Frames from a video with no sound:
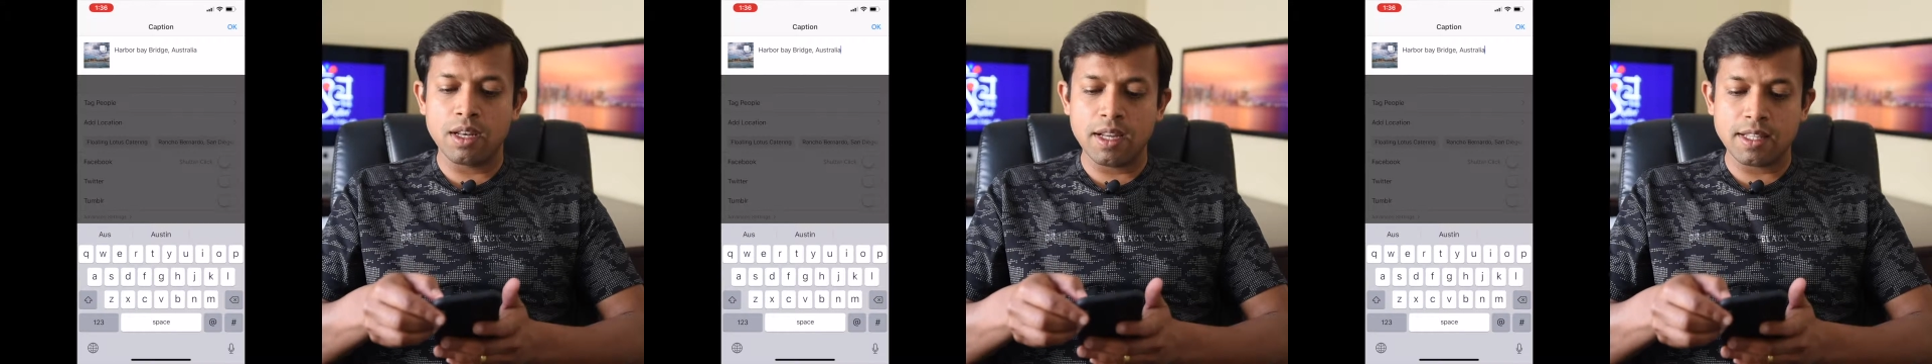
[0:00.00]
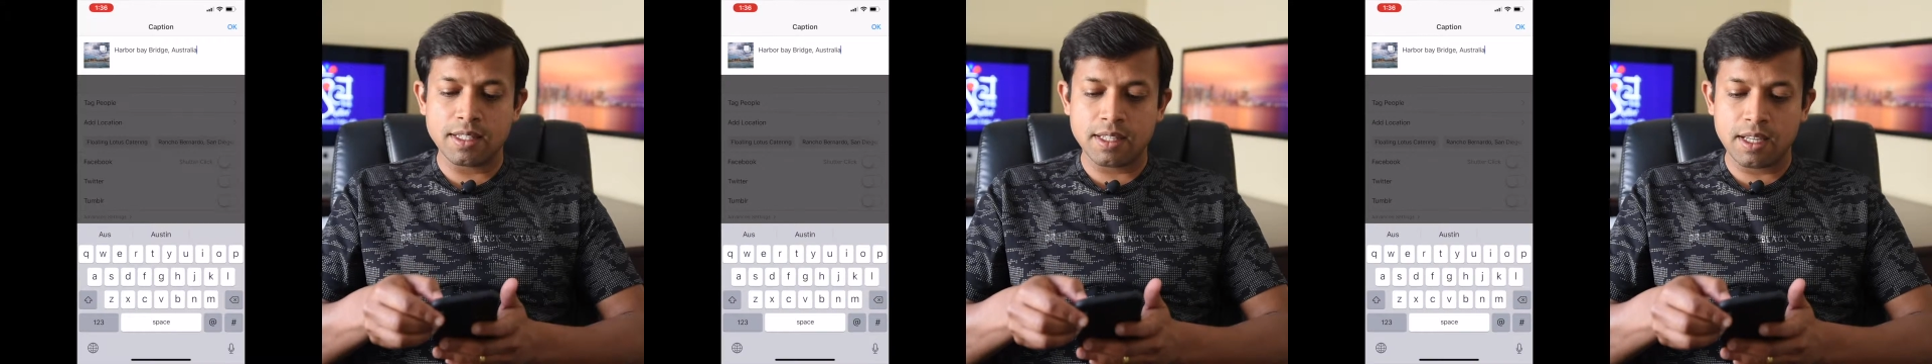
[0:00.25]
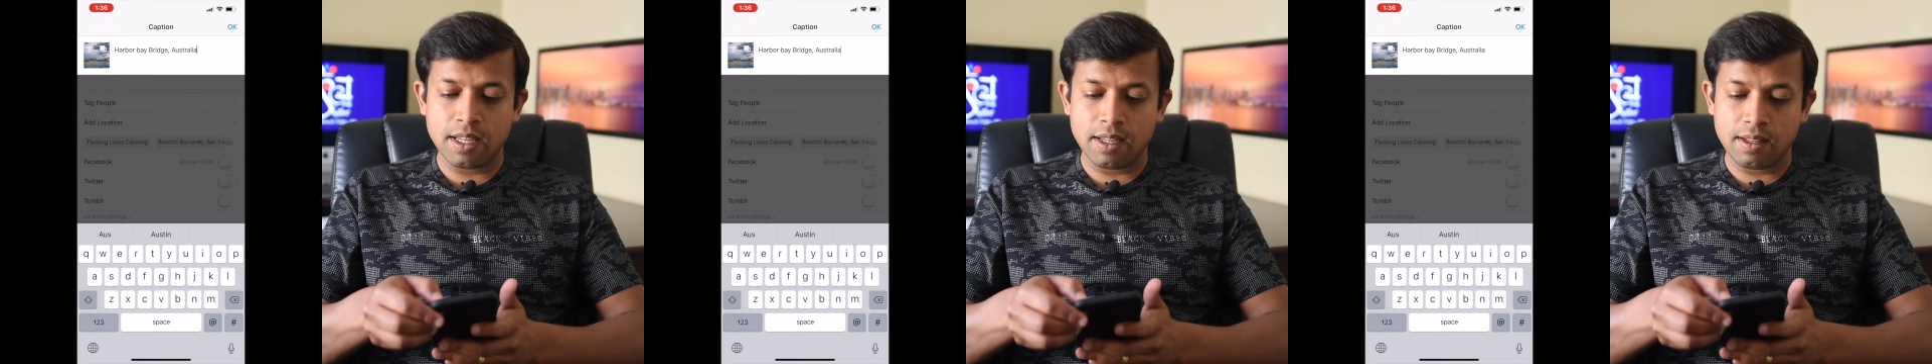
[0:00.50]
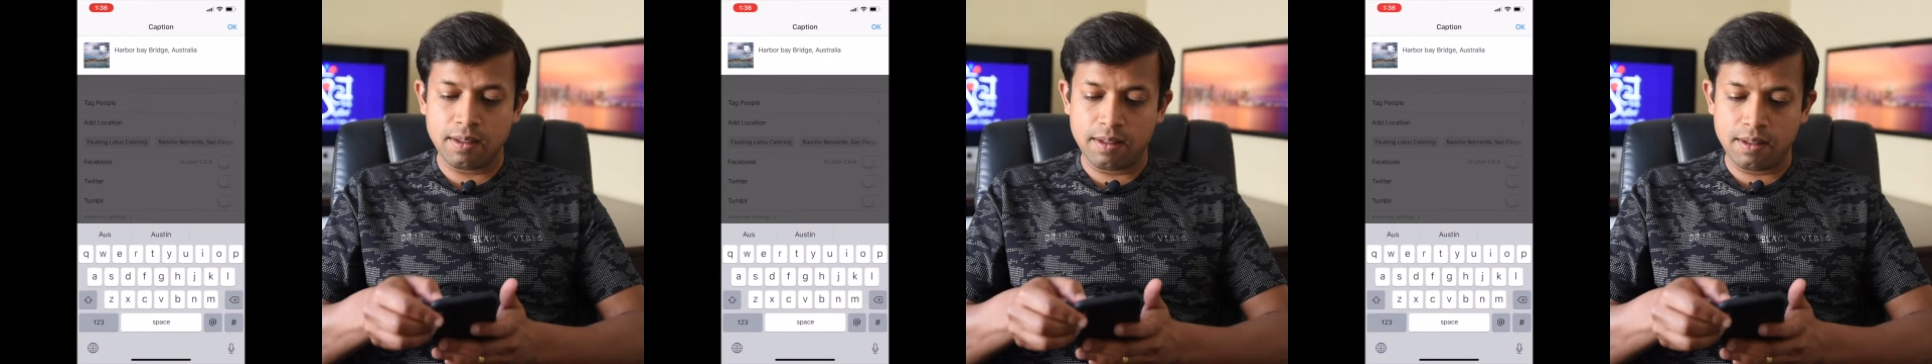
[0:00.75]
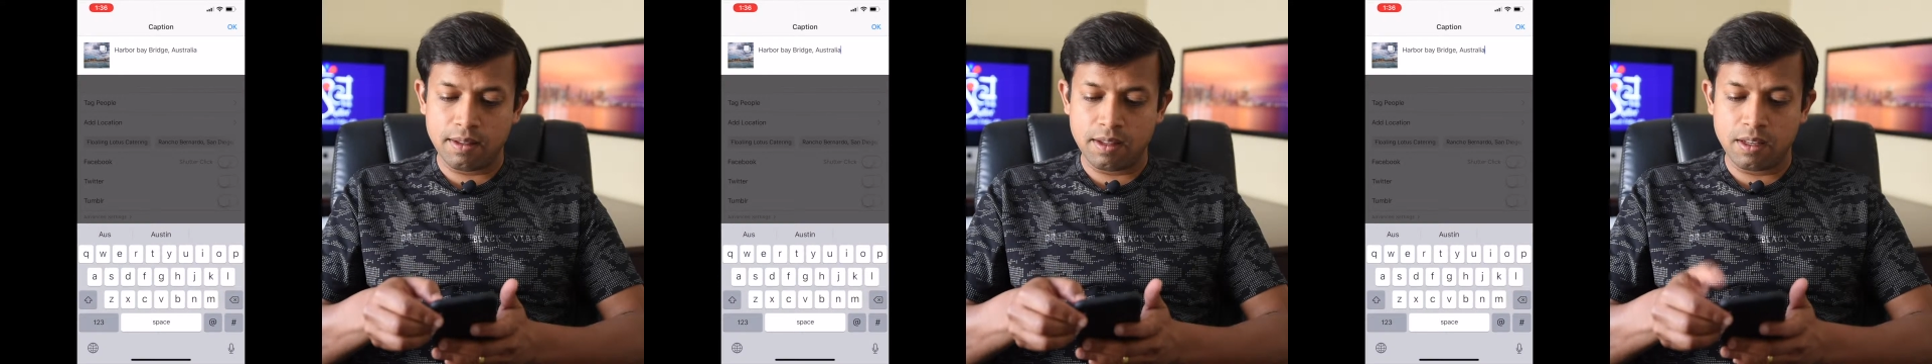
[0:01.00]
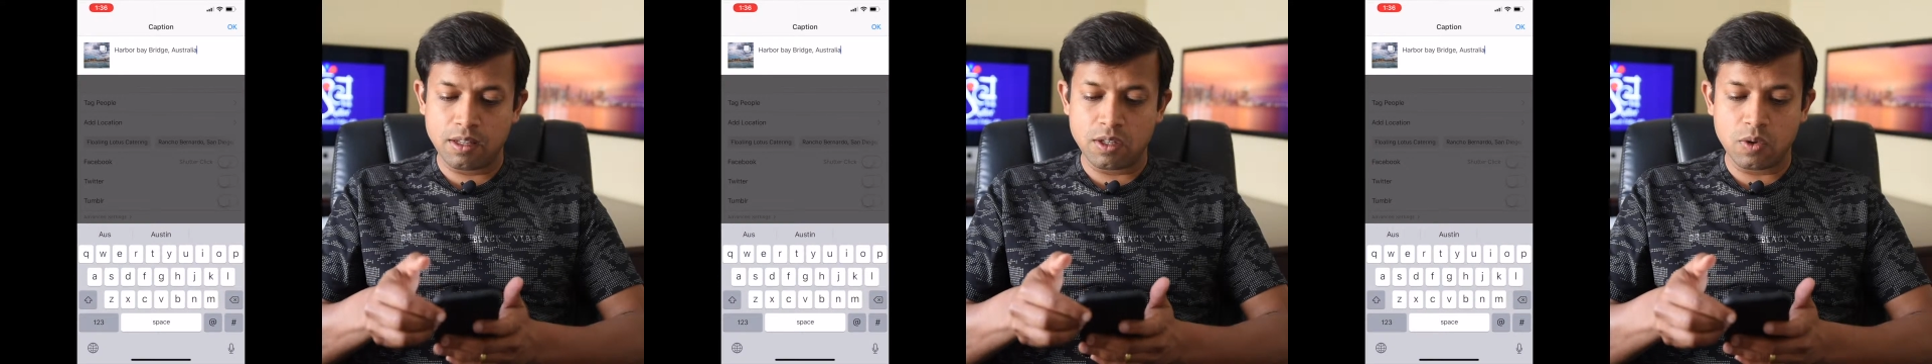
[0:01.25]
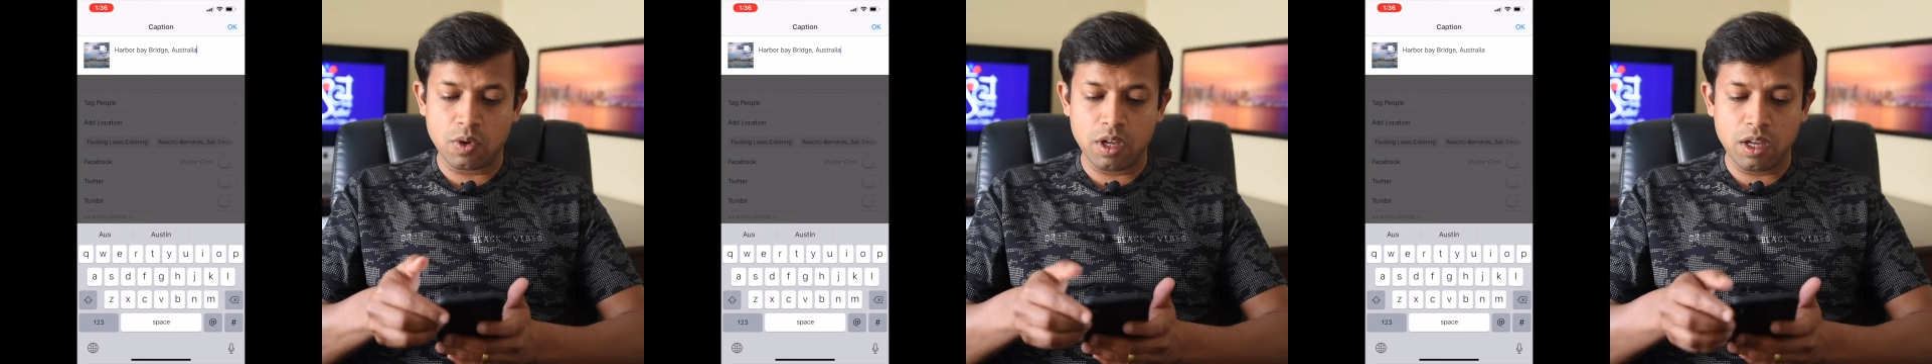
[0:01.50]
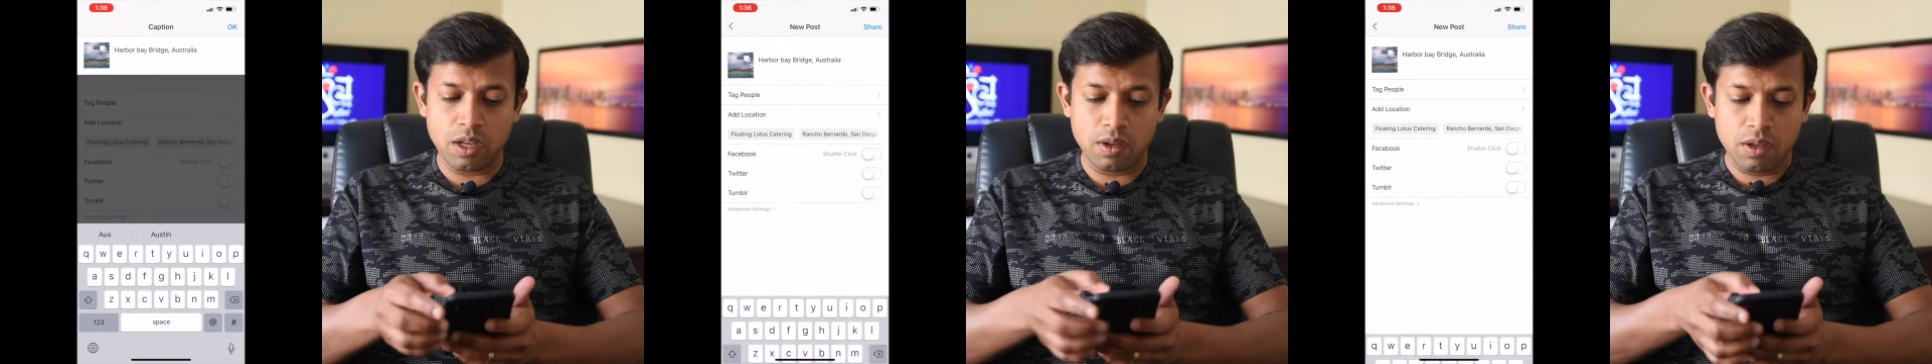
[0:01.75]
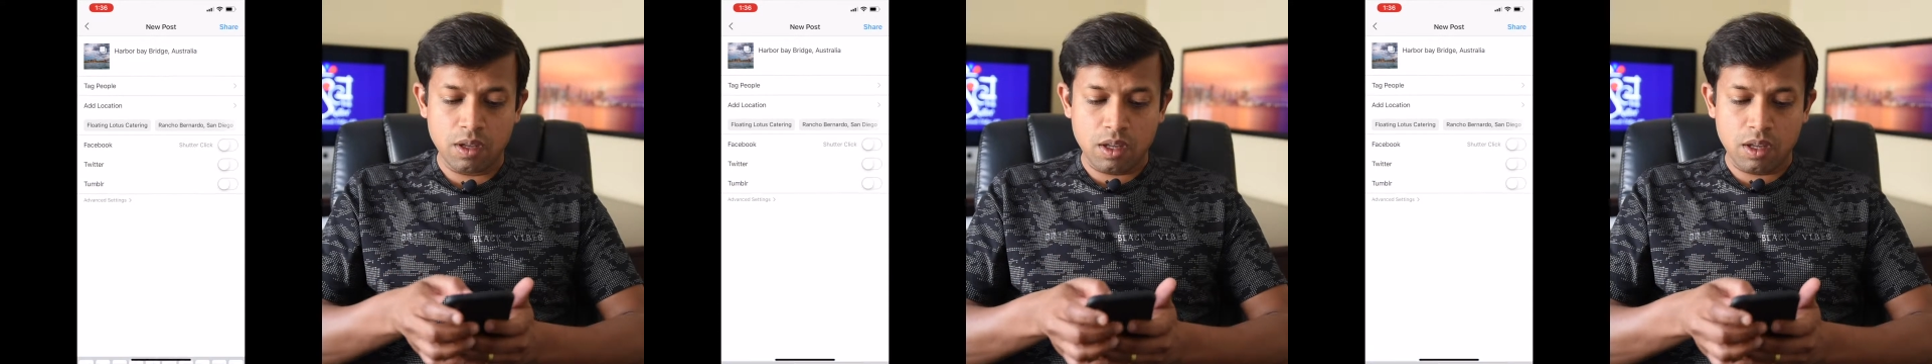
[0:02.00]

let's say it is okay.